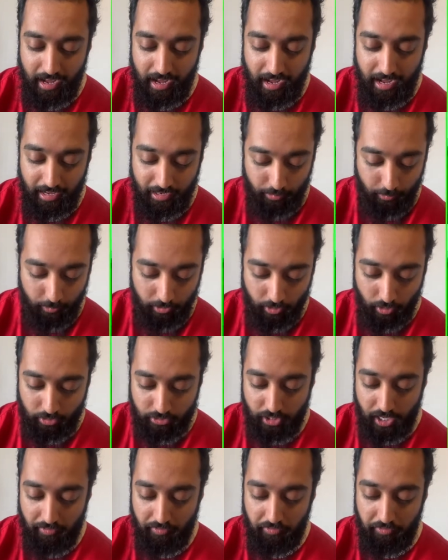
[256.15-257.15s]
And we
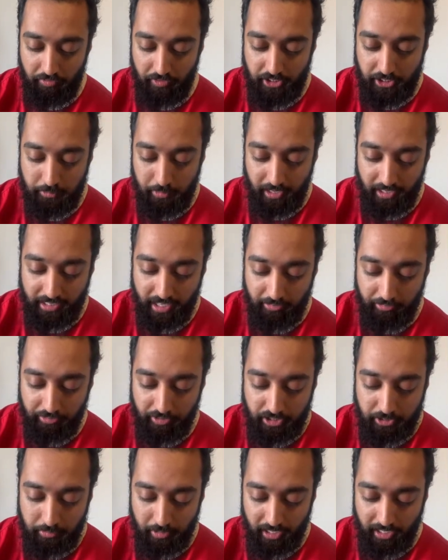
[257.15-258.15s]
also have a free spell, and that
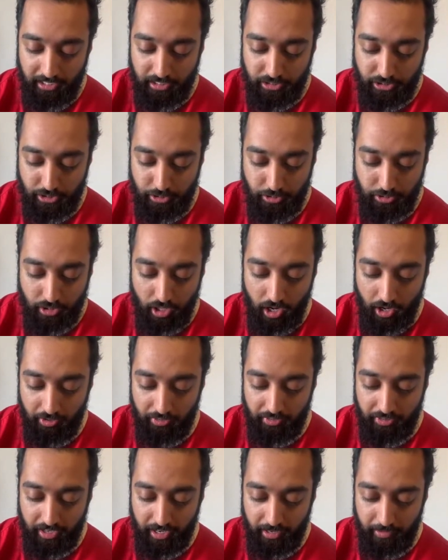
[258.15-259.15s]
free spell is used
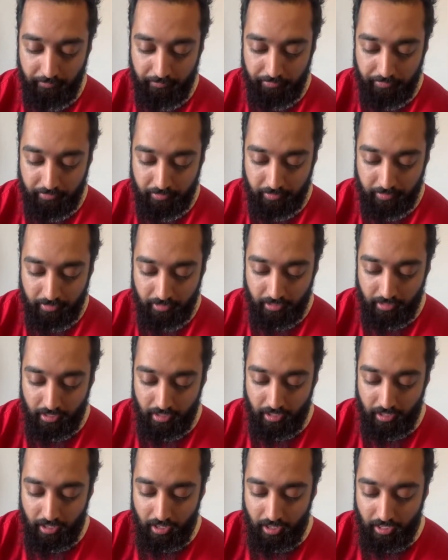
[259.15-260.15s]
on that
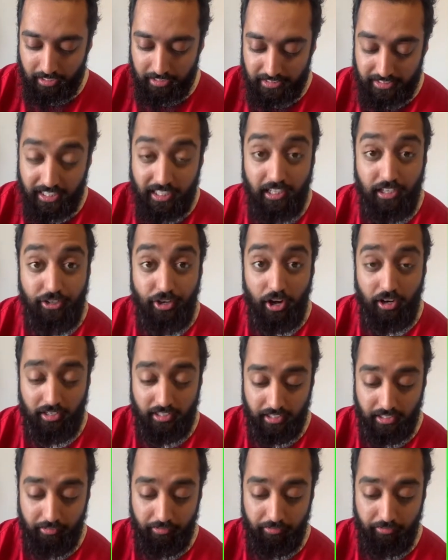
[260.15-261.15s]
single
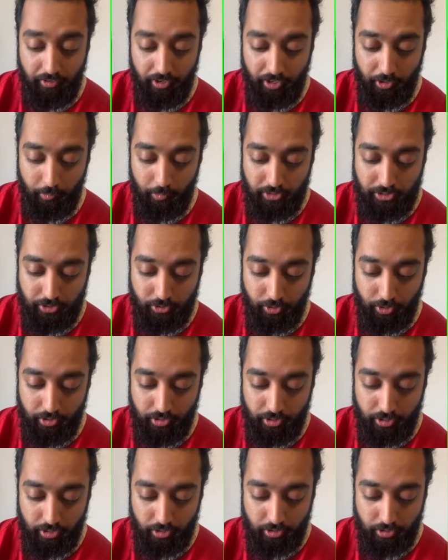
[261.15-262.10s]
targeting inferno, which could